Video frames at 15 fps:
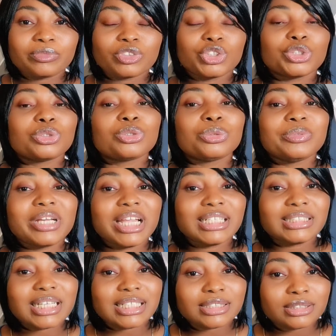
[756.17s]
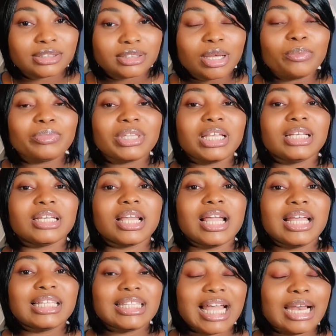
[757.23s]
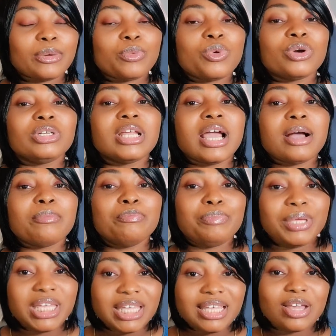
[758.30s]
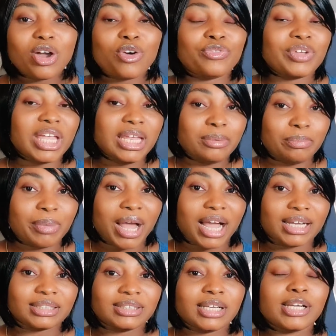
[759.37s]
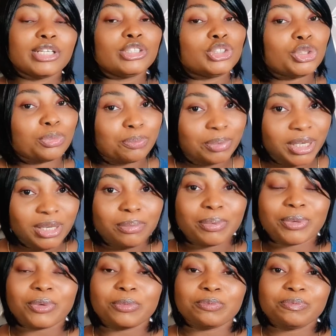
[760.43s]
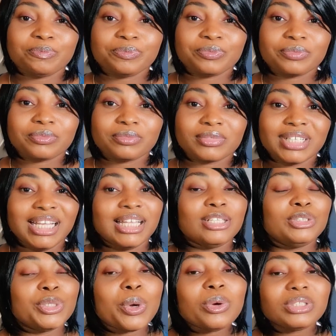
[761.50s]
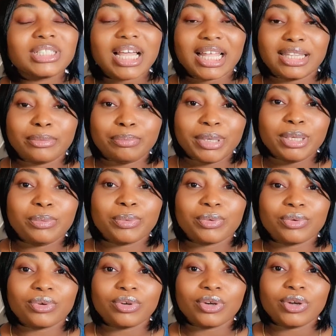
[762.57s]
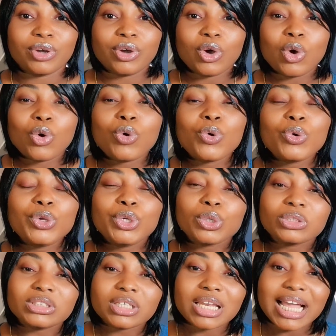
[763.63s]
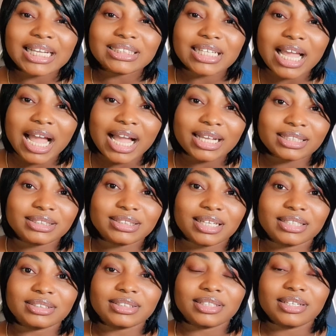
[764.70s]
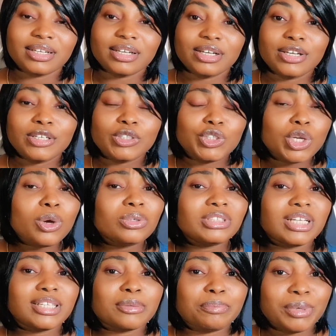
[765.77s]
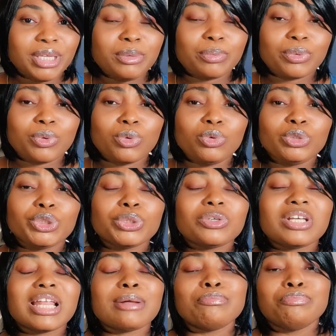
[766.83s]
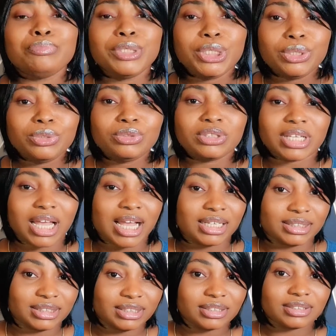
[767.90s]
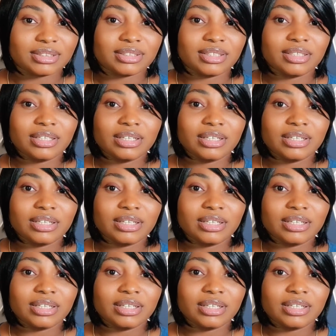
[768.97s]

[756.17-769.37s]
to create something that would be of impact to people. Those are the people who utilize access. Those are the people who do not abuse access.